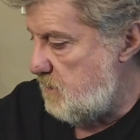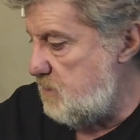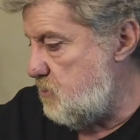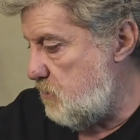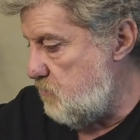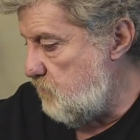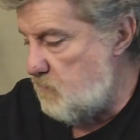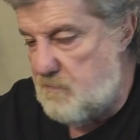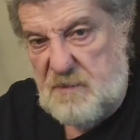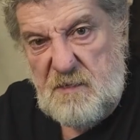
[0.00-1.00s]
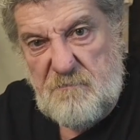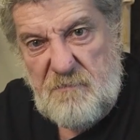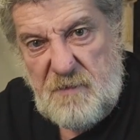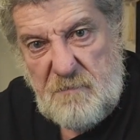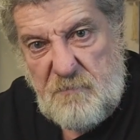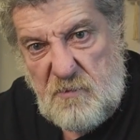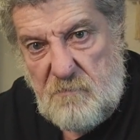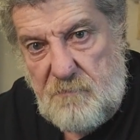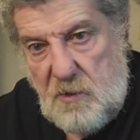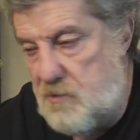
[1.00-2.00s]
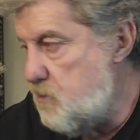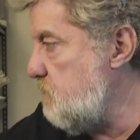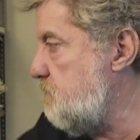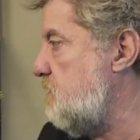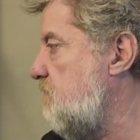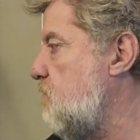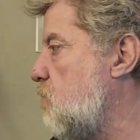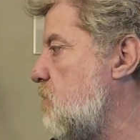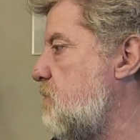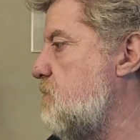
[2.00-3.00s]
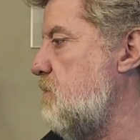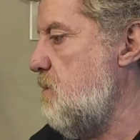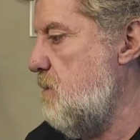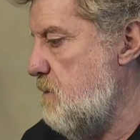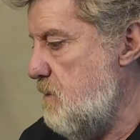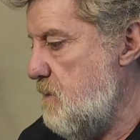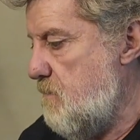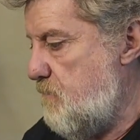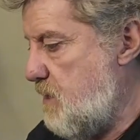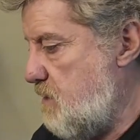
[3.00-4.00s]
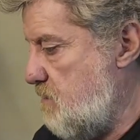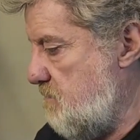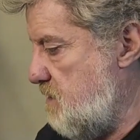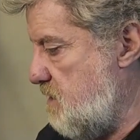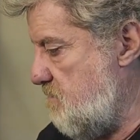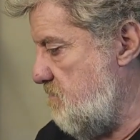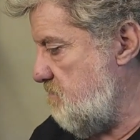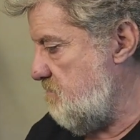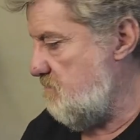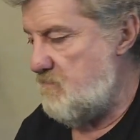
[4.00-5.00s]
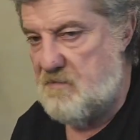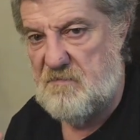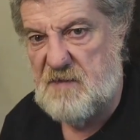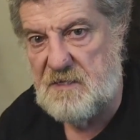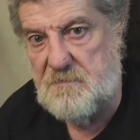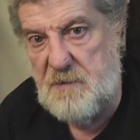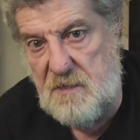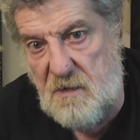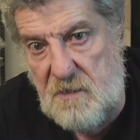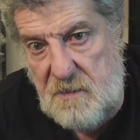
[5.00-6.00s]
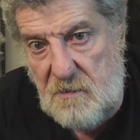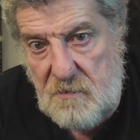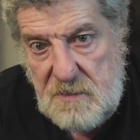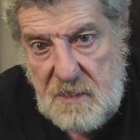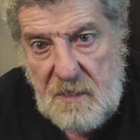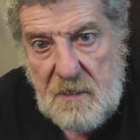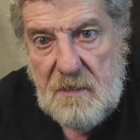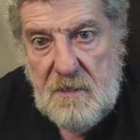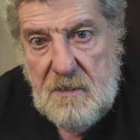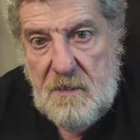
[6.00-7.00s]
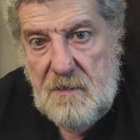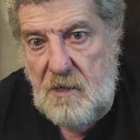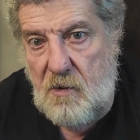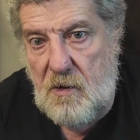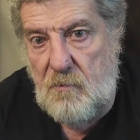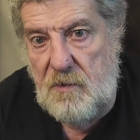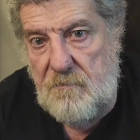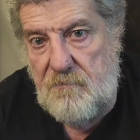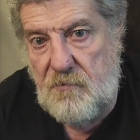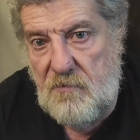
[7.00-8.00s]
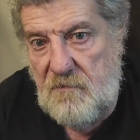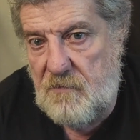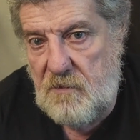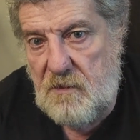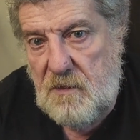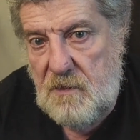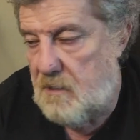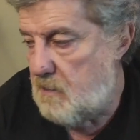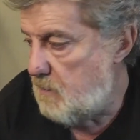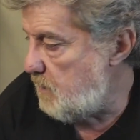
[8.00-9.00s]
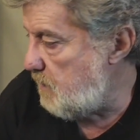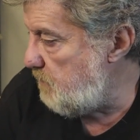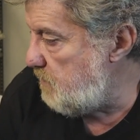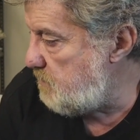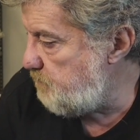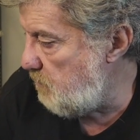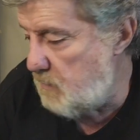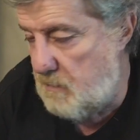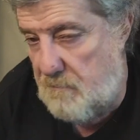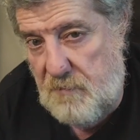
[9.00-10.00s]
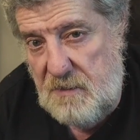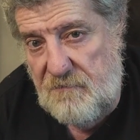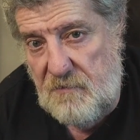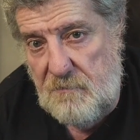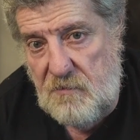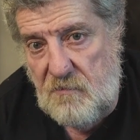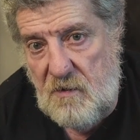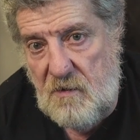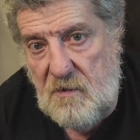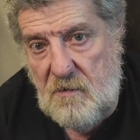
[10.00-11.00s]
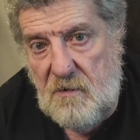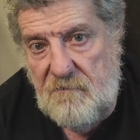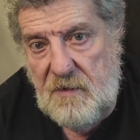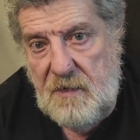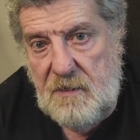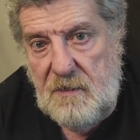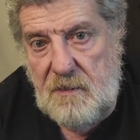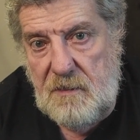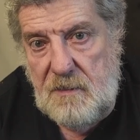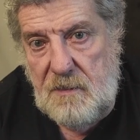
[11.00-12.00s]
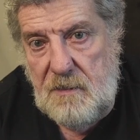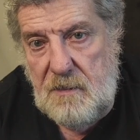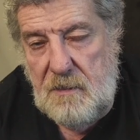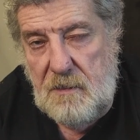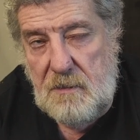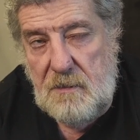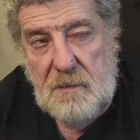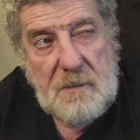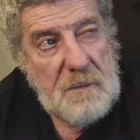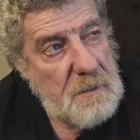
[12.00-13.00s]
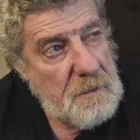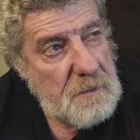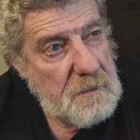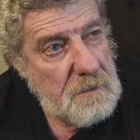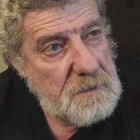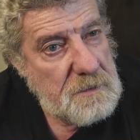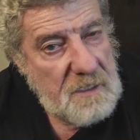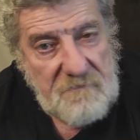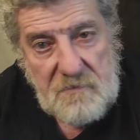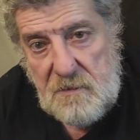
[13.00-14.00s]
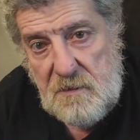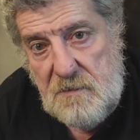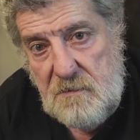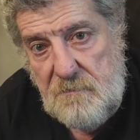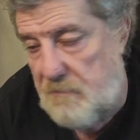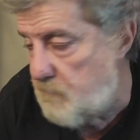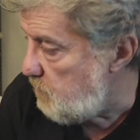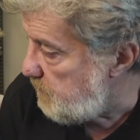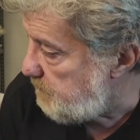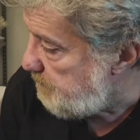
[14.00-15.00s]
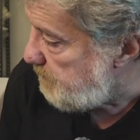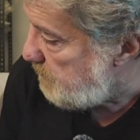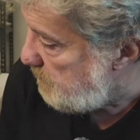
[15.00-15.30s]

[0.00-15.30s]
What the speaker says: I guess you could drill them in and put Bowden tubes in if you wanted to, but that's about the only thing I'd say that I would improve on it. It's probably the best filament dryer I've had in the 7 years I've been printing.